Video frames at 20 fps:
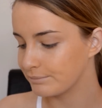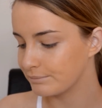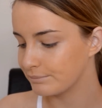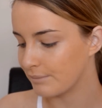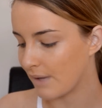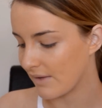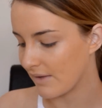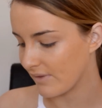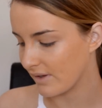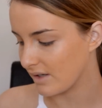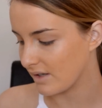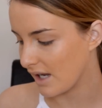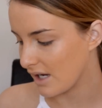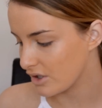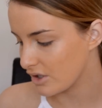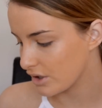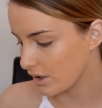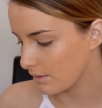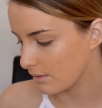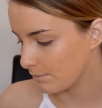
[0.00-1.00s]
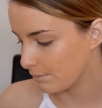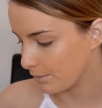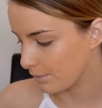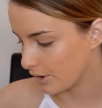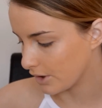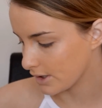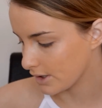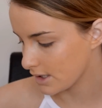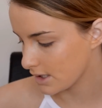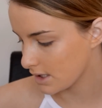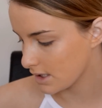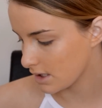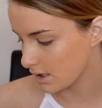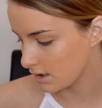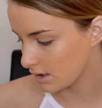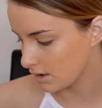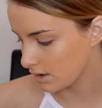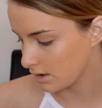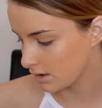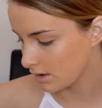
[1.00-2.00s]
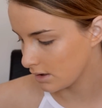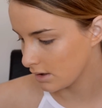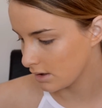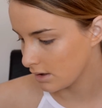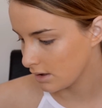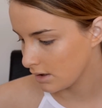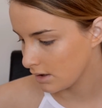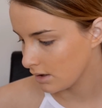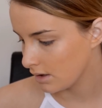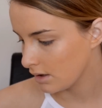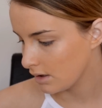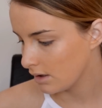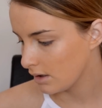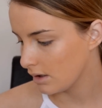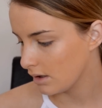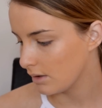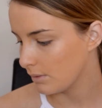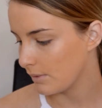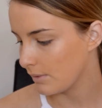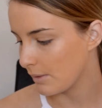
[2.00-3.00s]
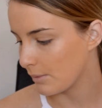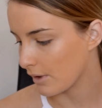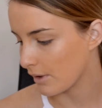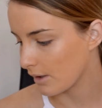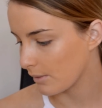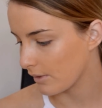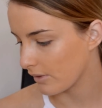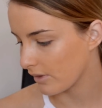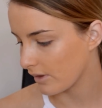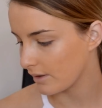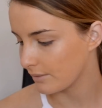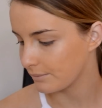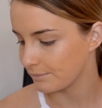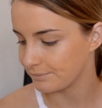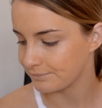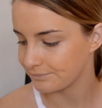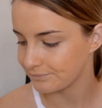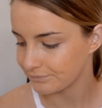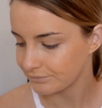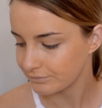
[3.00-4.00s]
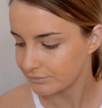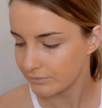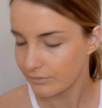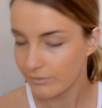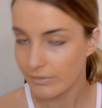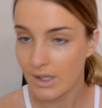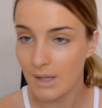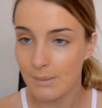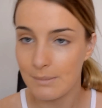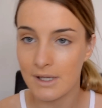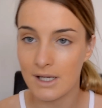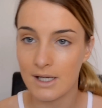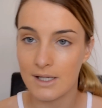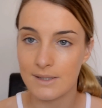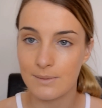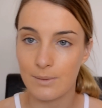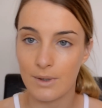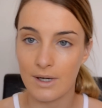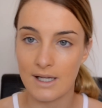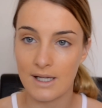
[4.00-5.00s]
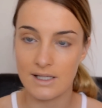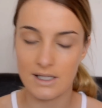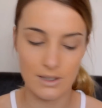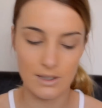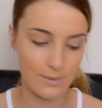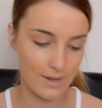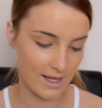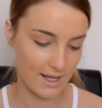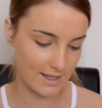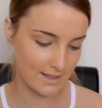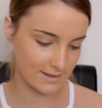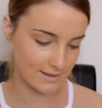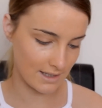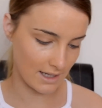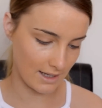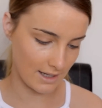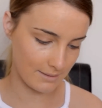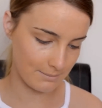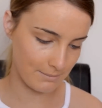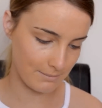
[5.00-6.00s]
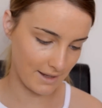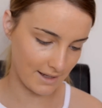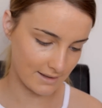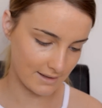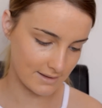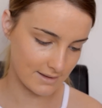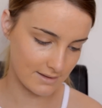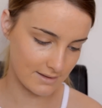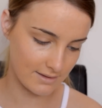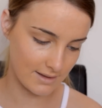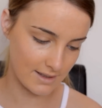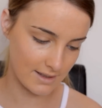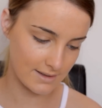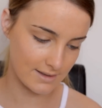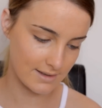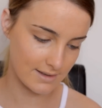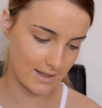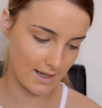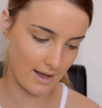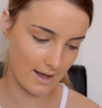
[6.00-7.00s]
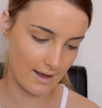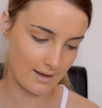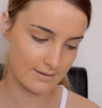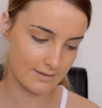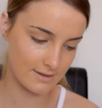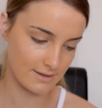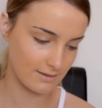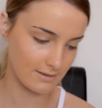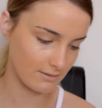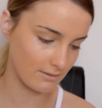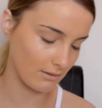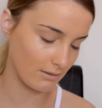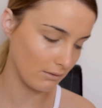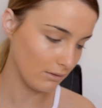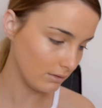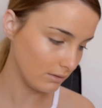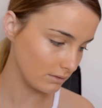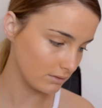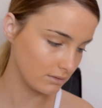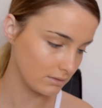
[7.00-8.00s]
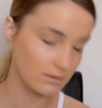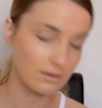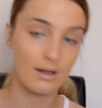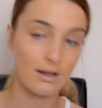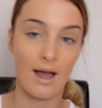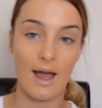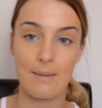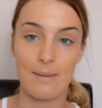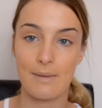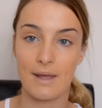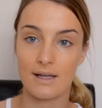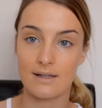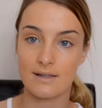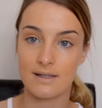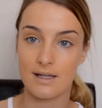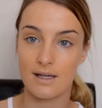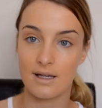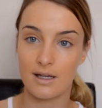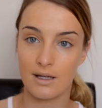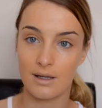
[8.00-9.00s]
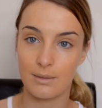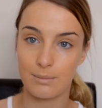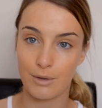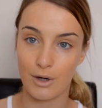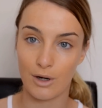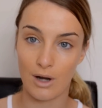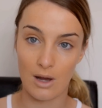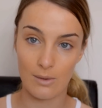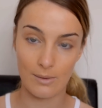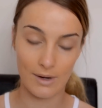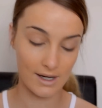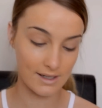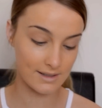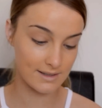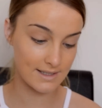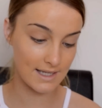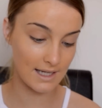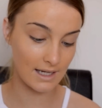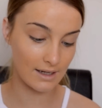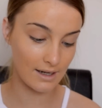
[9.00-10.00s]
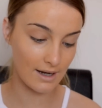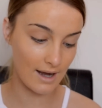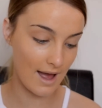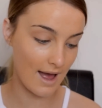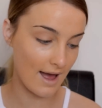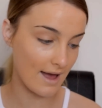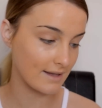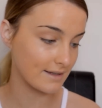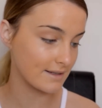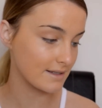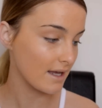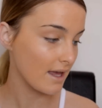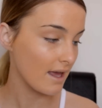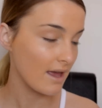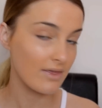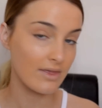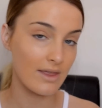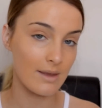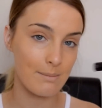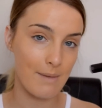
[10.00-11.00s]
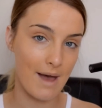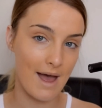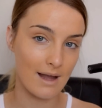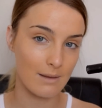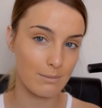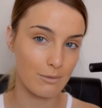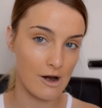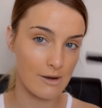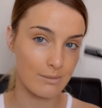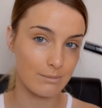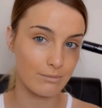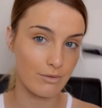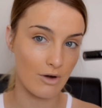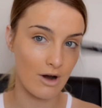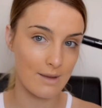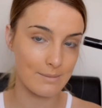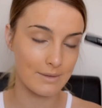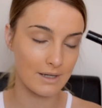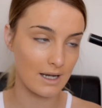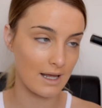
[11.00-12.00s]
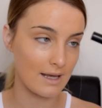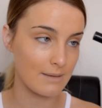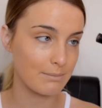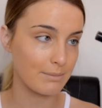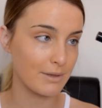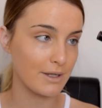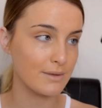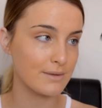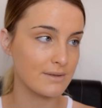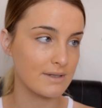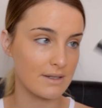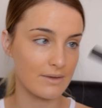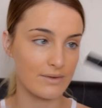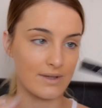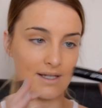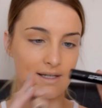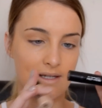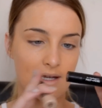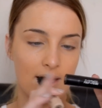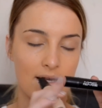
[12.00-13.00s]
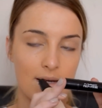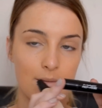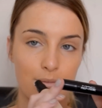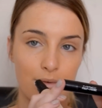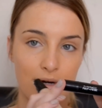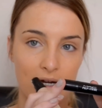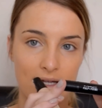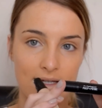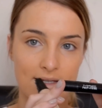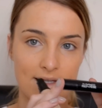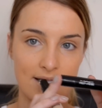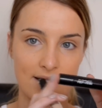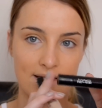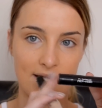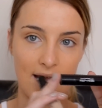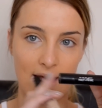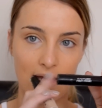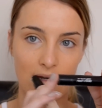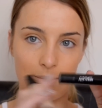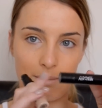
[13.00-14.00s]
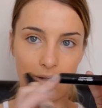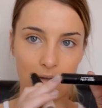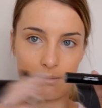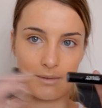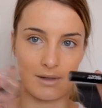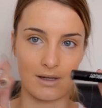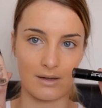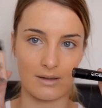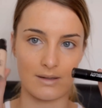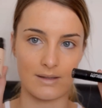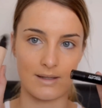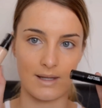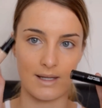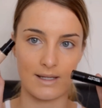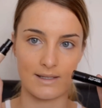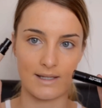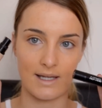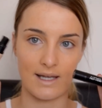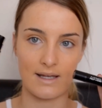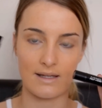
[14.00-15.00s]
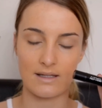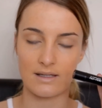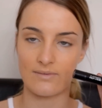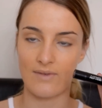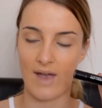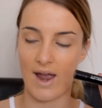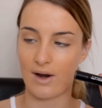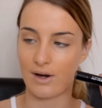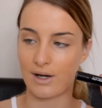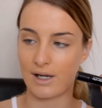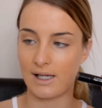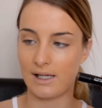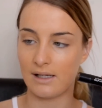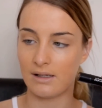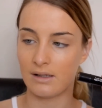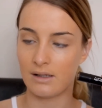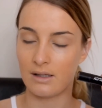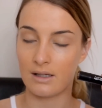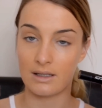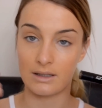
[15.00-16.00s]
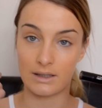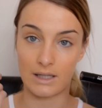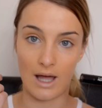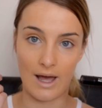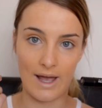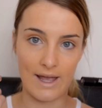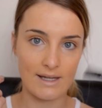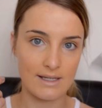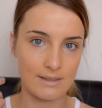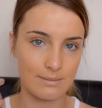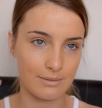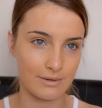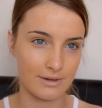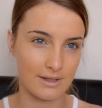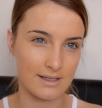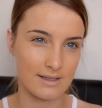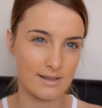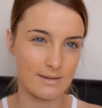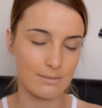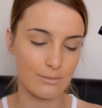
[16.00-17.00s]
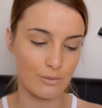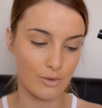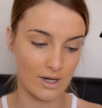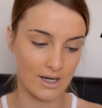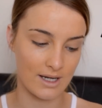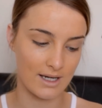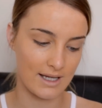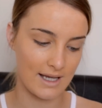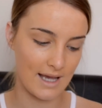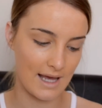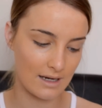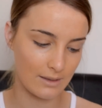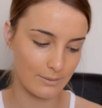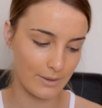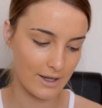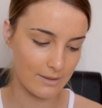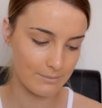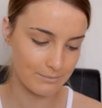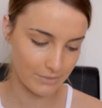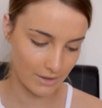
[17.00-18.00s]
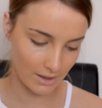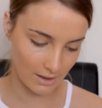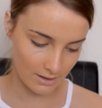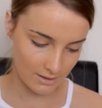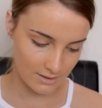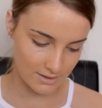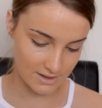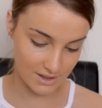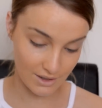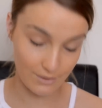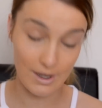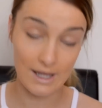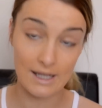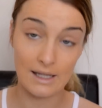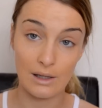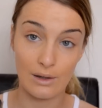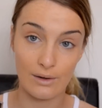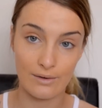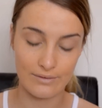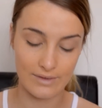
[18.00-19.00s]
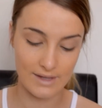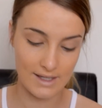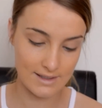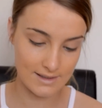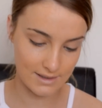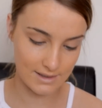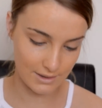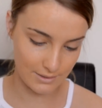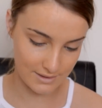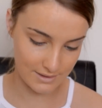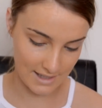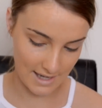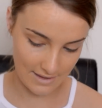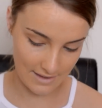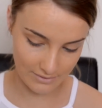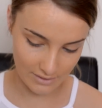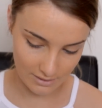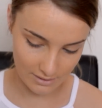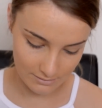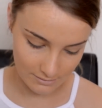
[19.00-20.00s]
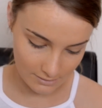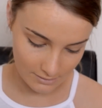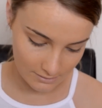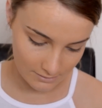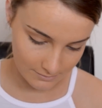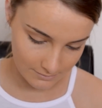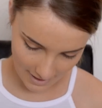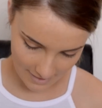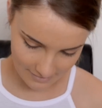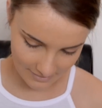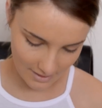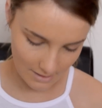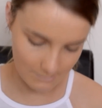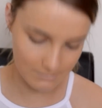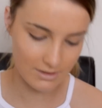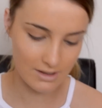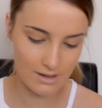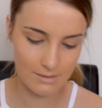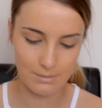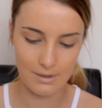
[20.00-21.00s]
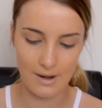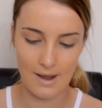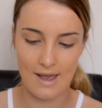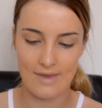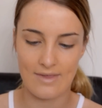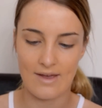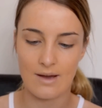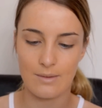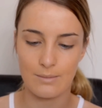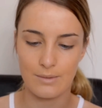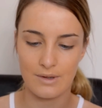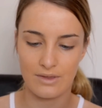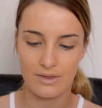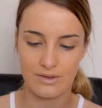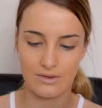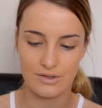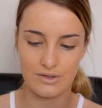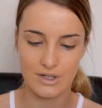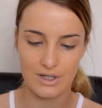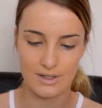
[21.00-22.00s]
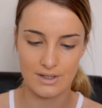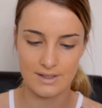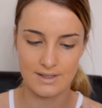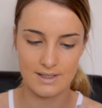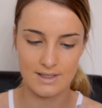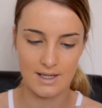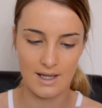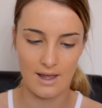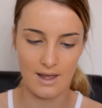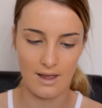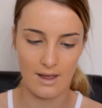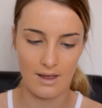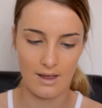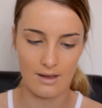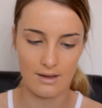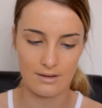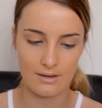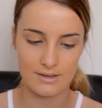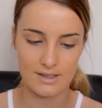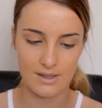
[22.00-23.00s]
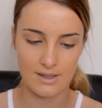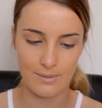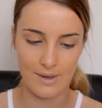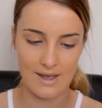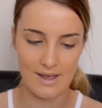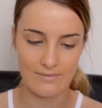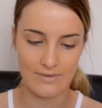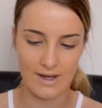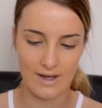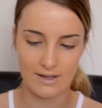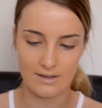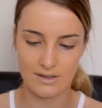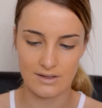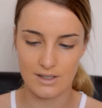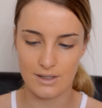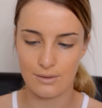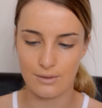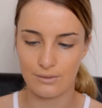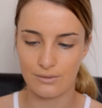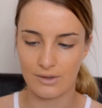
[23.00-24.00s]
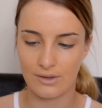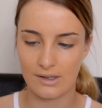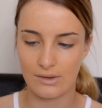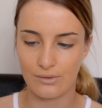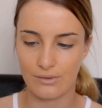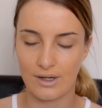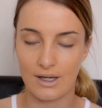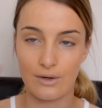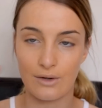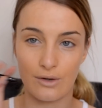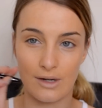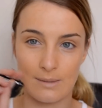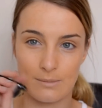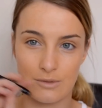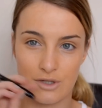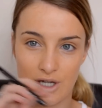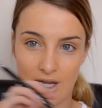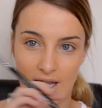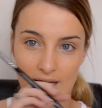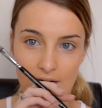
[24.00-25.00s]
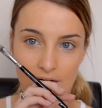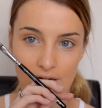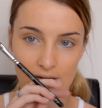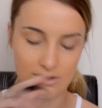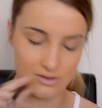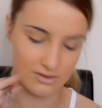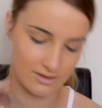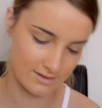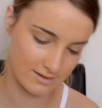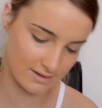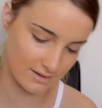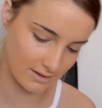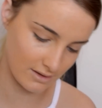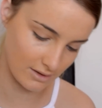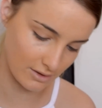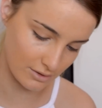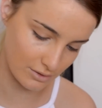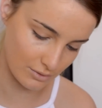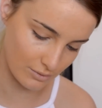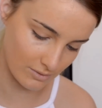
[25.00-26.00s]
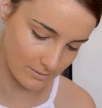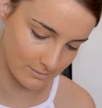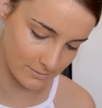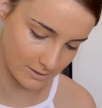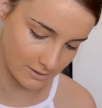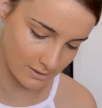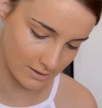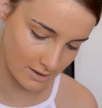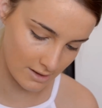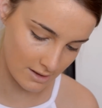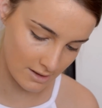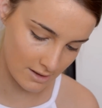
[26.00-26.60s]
my foundation, but we work with it. Because what I do is I mix this and I mix the Pro Longwear Concealer and the MAC Prep and Prime and Light Boost. So this kind of brings it down a bit because this is very light, but this is more kind of yellowy. So I love these two together. And then I'm going to apply that with just a Zoeva 233 Cream Shader. It's just your normal